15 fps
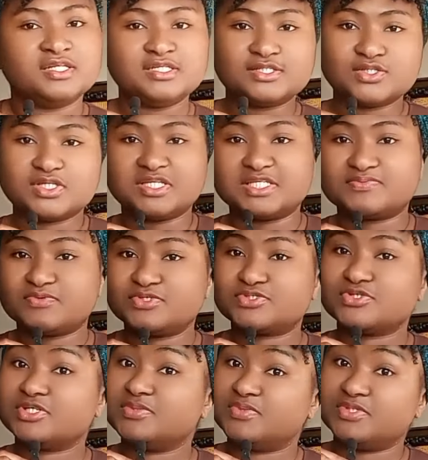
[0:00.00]
This is not a
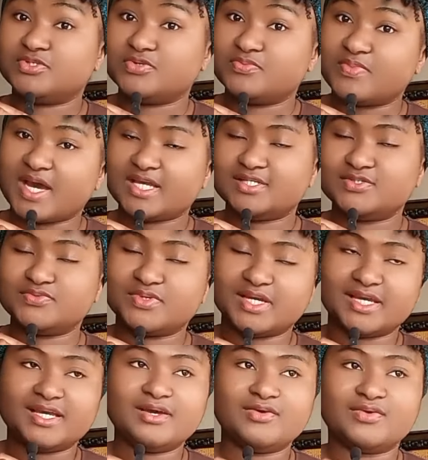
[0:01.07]
sponsored video, by the
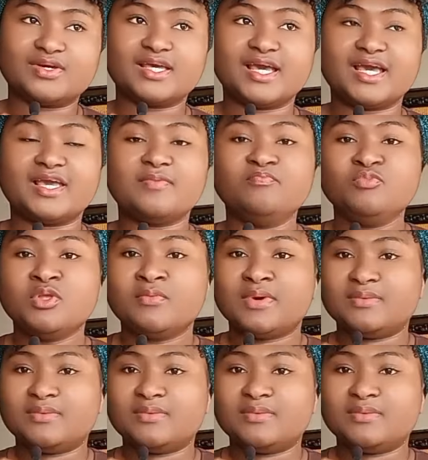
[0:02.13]
way, okay?